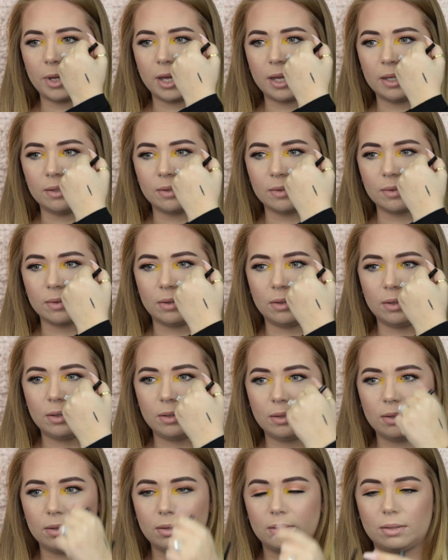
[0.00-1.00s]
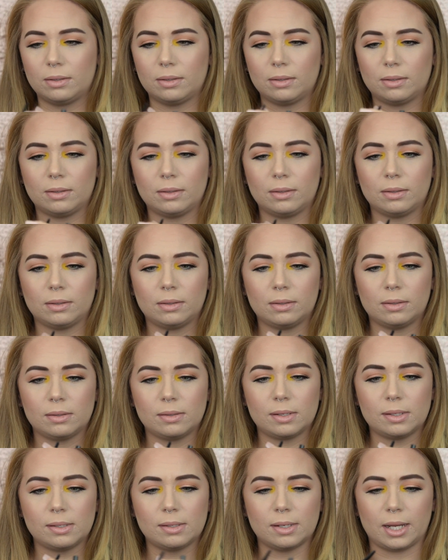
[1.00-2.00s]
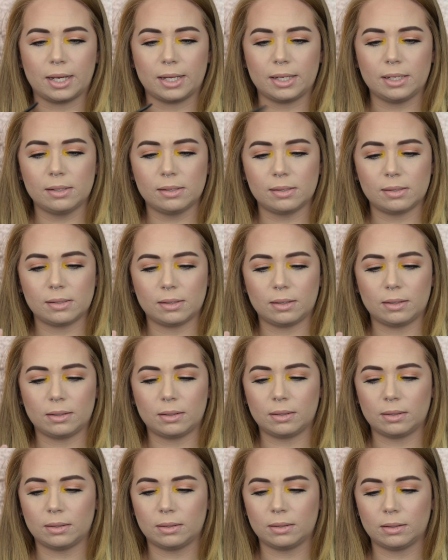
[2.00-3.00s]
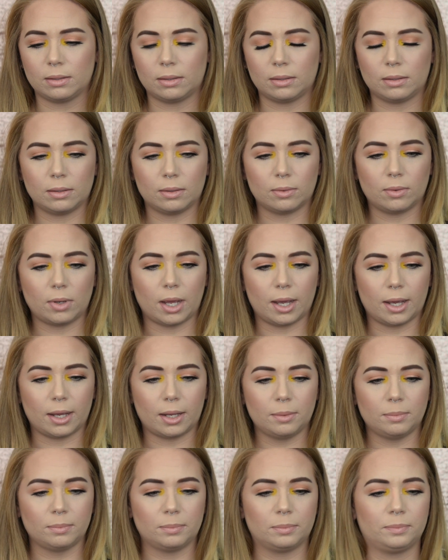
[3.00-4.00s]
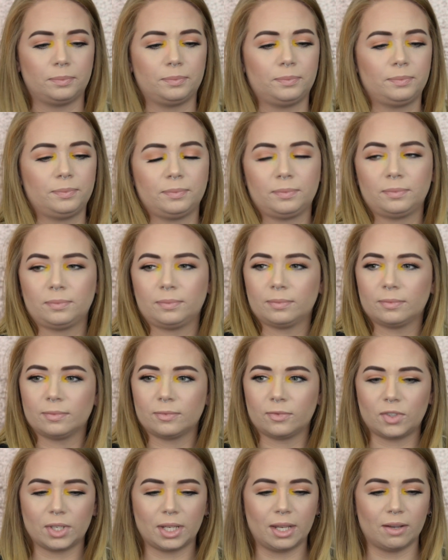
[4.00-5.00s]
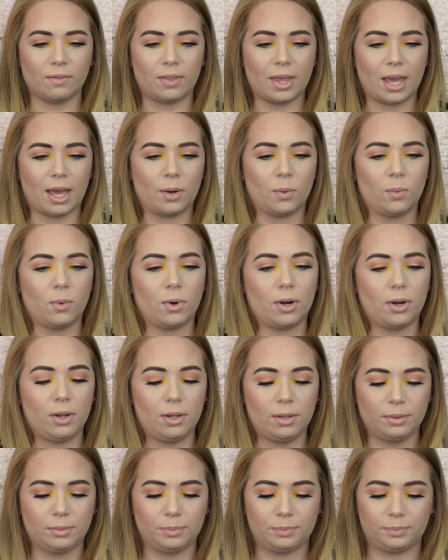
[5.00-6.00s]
pencil. This is nice. Okay. To give that a whirl.